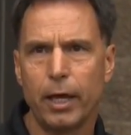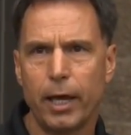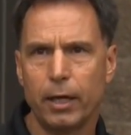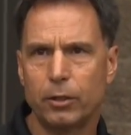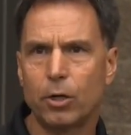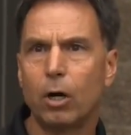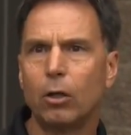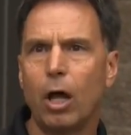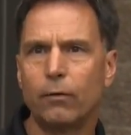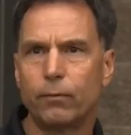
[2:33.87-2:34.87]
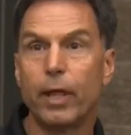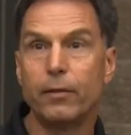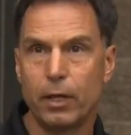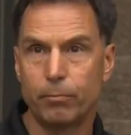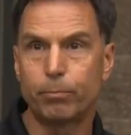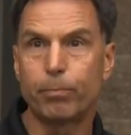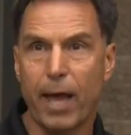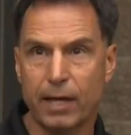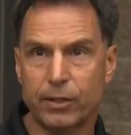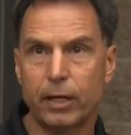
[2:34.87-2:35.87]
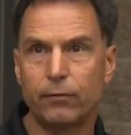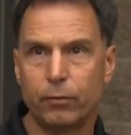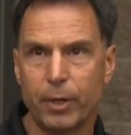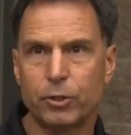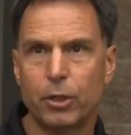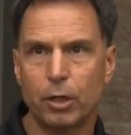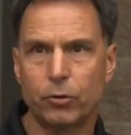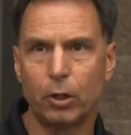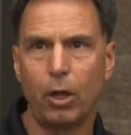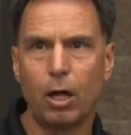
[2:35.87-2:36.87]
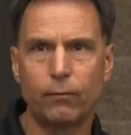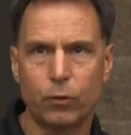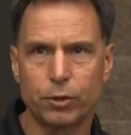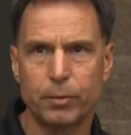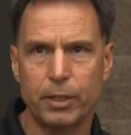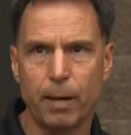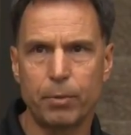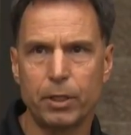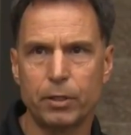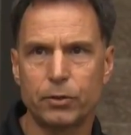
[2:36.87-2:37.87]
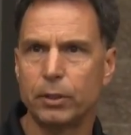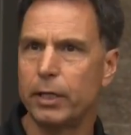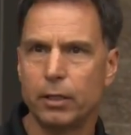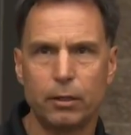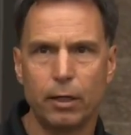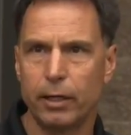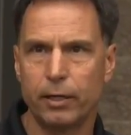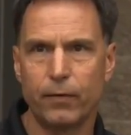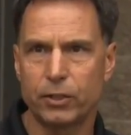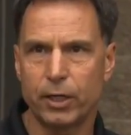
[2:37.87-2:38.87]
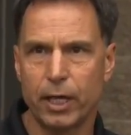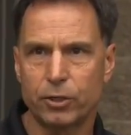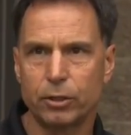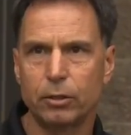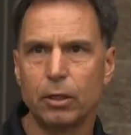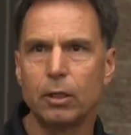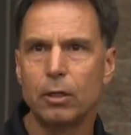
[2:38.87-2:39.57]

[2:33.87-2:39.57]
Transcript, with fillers: and our law and then passed that information on to our law enforcement deputies, and they did an uh, investigation,